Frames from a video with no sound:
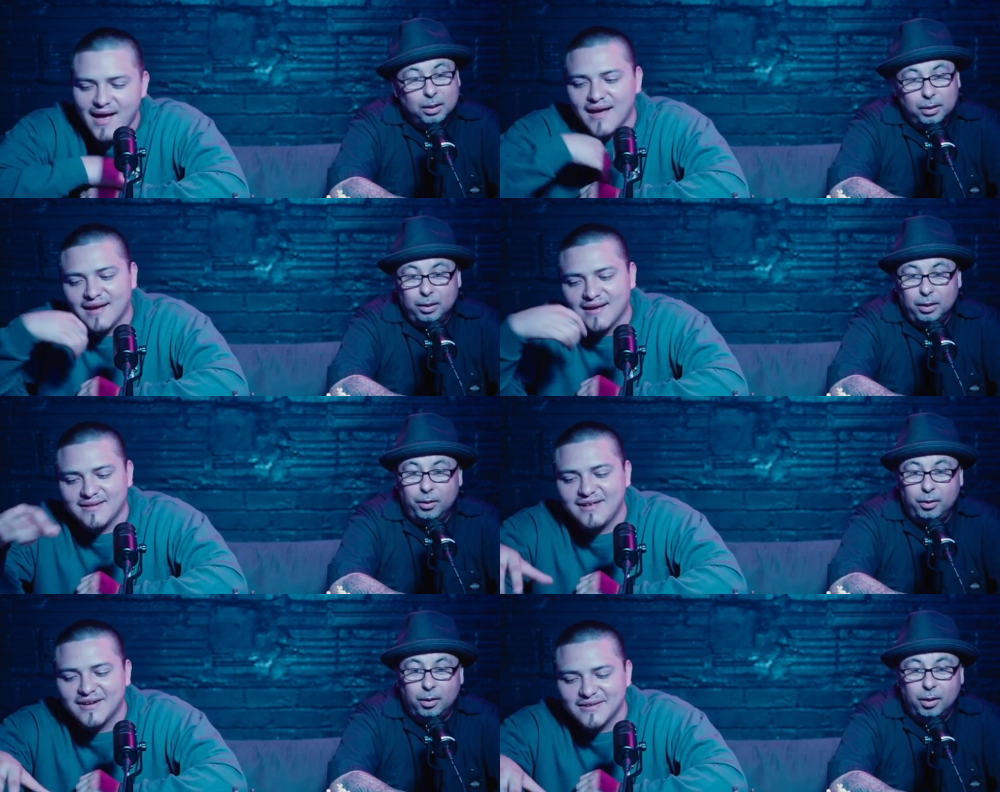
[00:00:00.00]
Speaker 1: Are you either
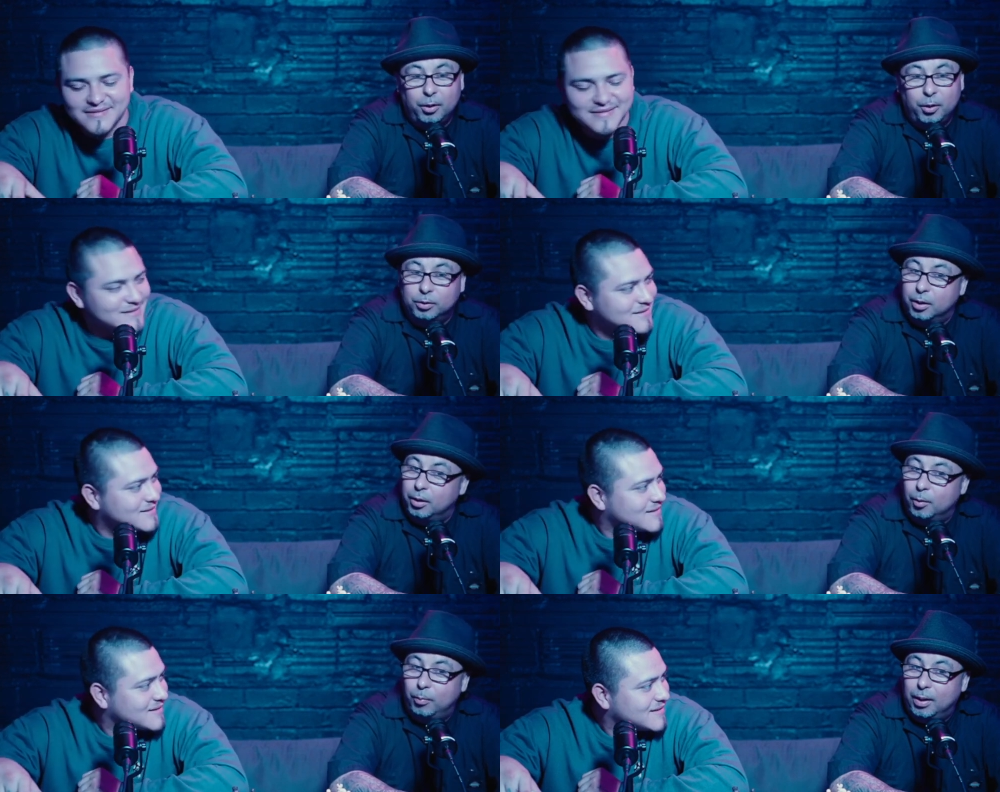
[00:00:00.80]
gonna oh. use it or you're gonna be
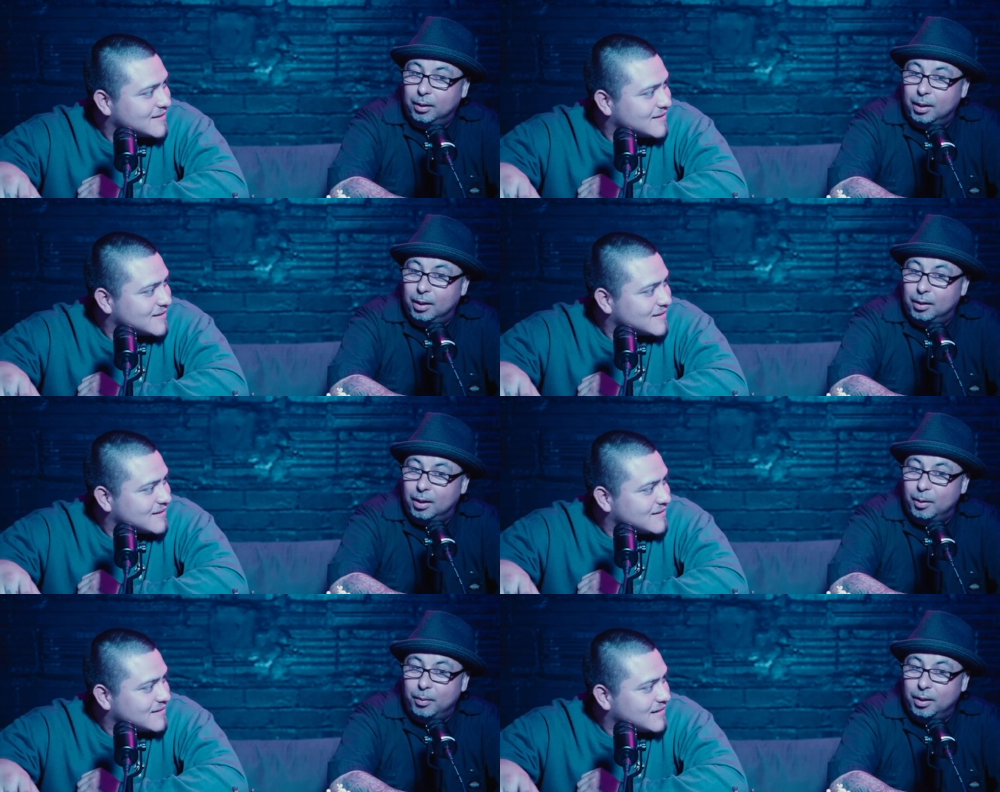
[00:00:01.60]
like, God damn,
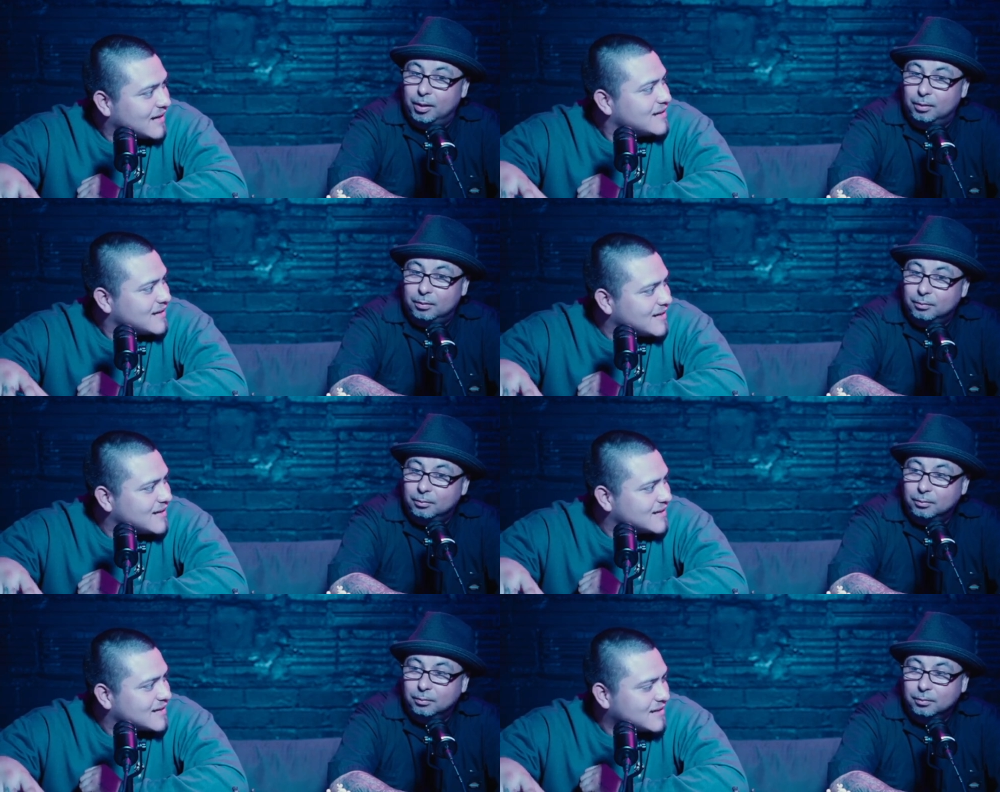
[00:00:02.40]
man. Yeah.
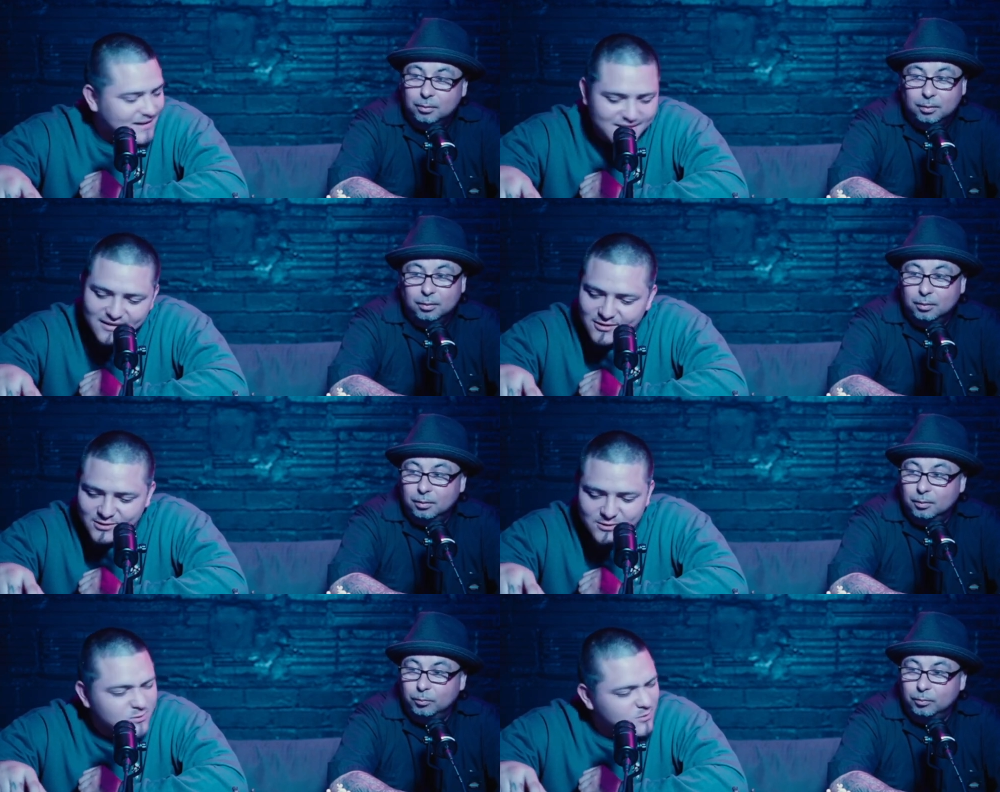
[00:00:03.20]
Like, oh,
Speaker 2: you the
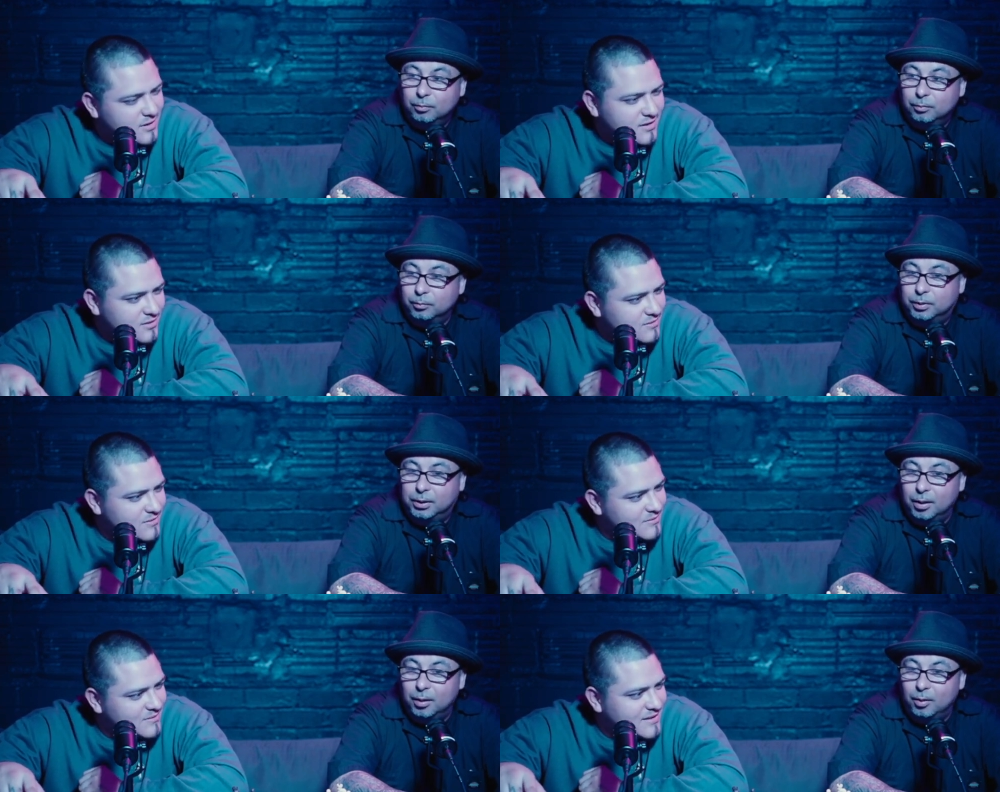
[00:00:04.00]
one. You the
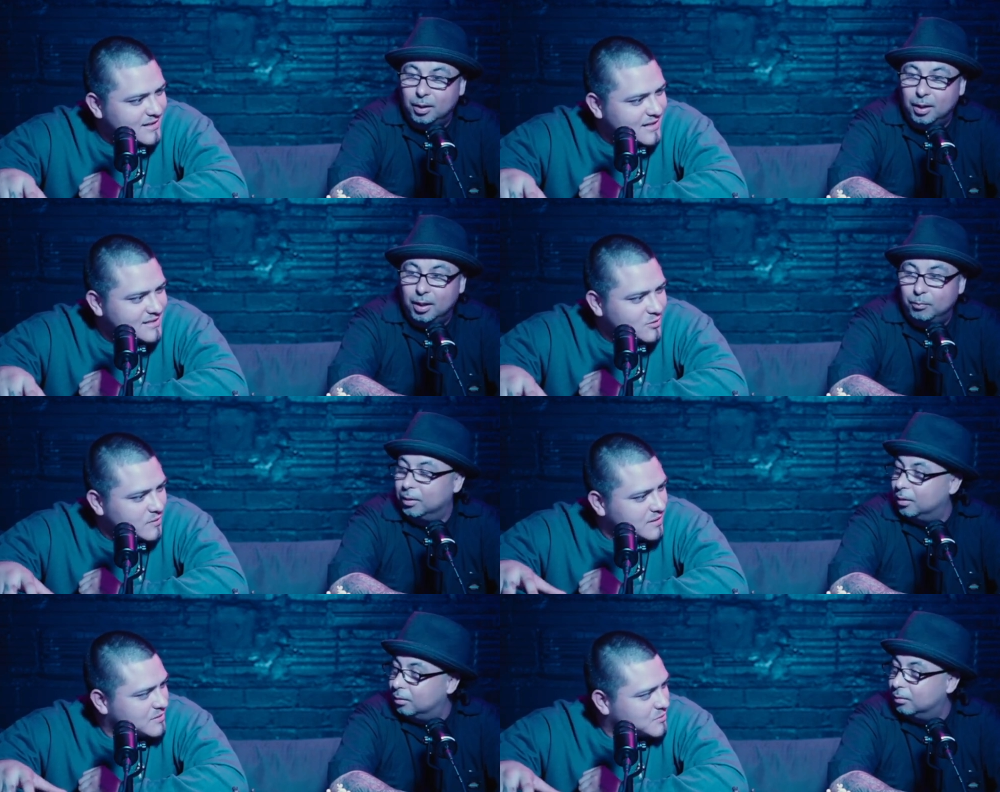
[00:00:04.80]
one that's the uh,
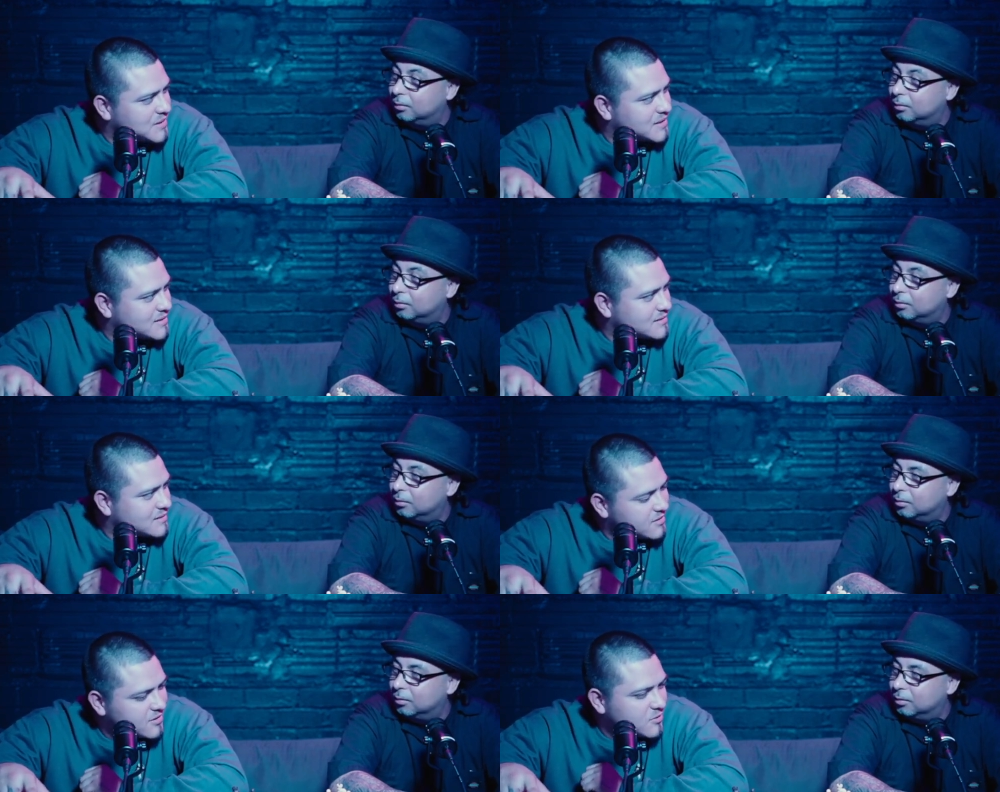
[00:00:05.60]
weird one. You're
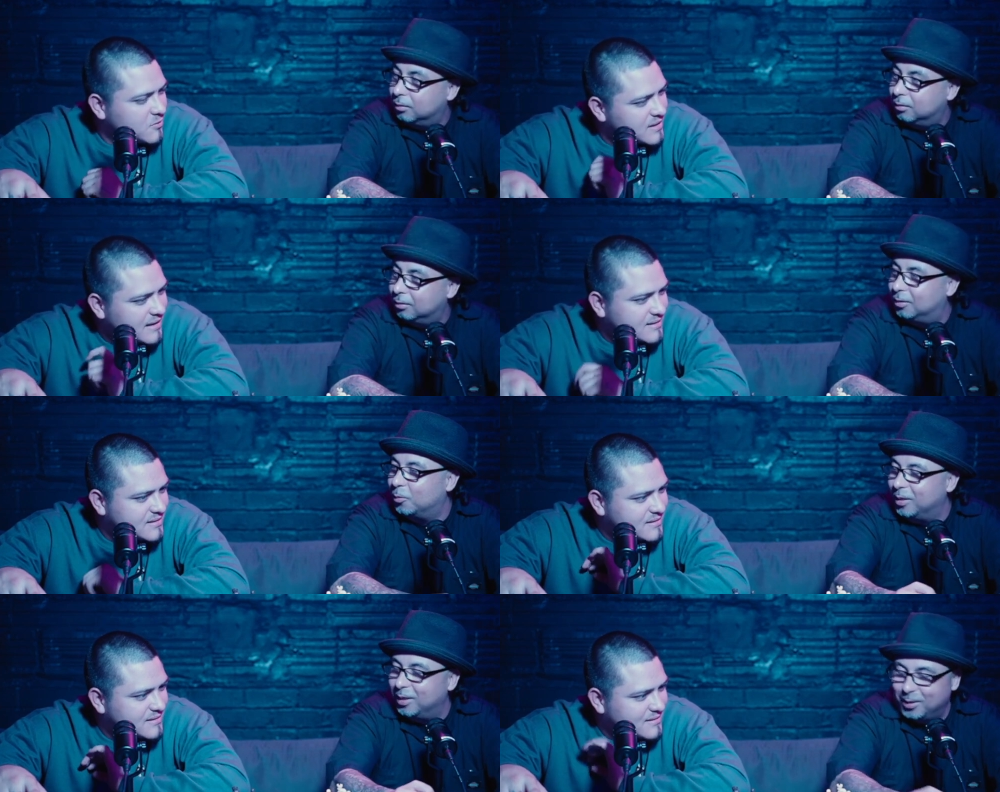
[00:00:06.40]
the one that's The the
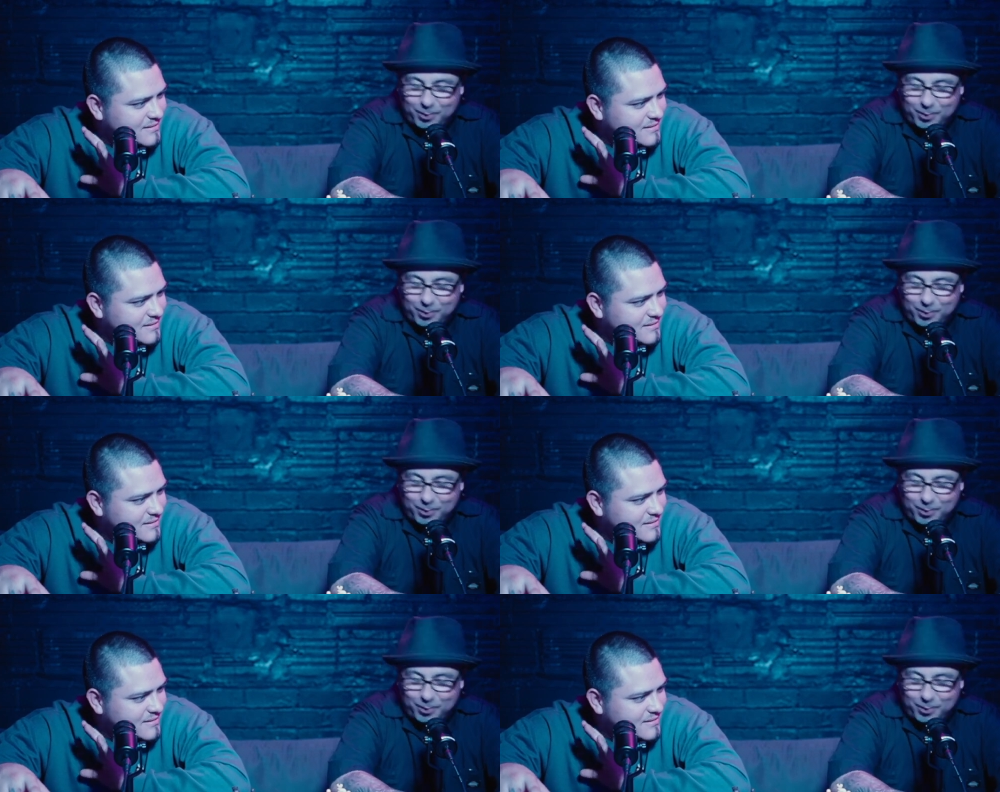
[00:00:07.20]
weird,